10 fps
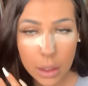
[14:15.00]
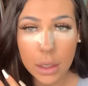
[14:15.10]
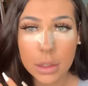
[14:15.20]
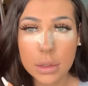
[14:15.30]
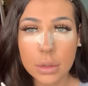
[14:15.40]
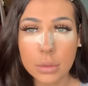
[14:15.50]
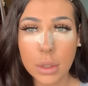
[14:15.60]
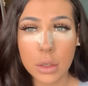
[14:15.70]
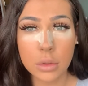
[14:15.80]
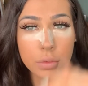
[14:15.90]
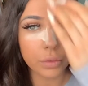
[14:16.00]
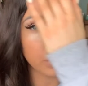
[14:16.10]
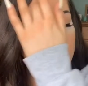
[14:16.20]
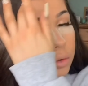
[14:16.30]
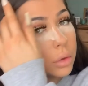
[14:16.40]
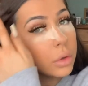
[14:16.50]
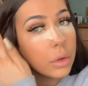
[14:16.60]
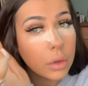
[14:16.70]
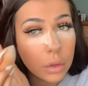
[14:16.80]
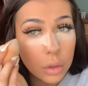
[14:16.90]
is one of
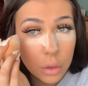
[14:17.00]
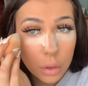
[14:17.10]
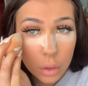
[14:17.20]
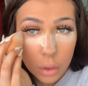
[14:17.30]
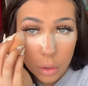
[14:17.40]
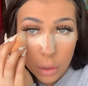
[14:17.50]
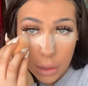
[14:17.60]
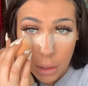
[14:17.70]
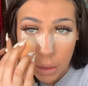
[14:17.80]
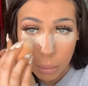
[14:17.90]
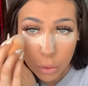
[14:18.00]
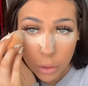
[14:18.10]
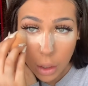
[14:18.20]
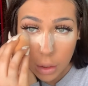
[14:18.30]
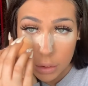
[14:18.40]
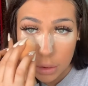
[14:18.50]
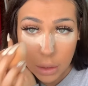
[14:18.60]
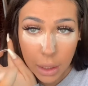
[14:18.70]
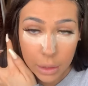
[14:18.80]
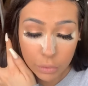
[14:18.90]
the key products to
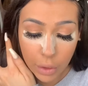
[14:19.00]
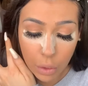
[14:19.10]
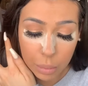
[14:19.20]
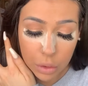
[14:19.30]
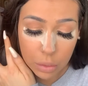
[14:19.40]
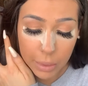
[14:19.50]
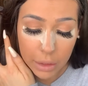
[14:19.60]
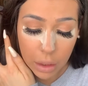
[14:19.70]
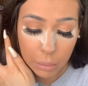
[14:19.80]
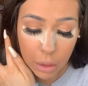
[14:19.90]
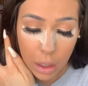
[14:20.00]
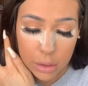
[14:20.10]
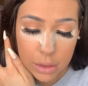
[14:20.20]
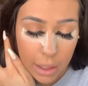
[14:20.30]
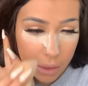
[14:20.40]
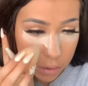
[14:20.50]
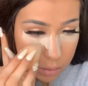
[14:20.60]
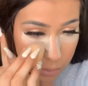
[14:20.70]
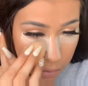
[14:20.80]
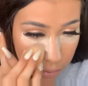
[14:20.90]
kind of helping your makeup last that extra
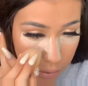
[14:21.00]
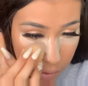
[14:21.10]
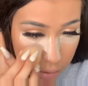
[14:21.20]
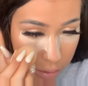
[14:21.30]
bit longer.